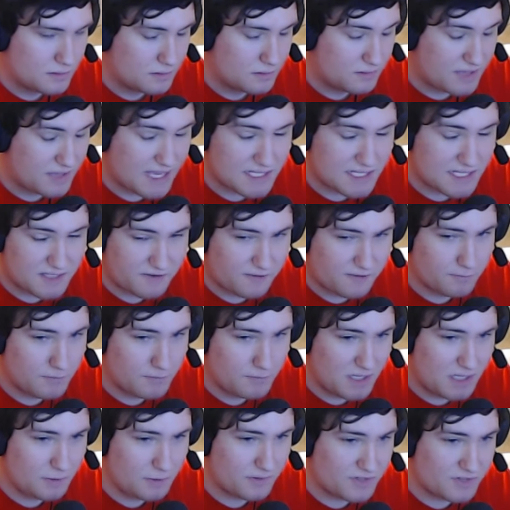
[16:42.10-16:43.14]
that's for
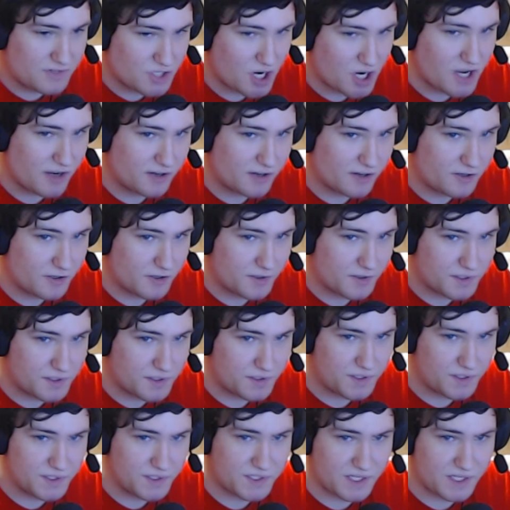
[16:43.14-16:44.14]
me with Treyarch Call of Duties.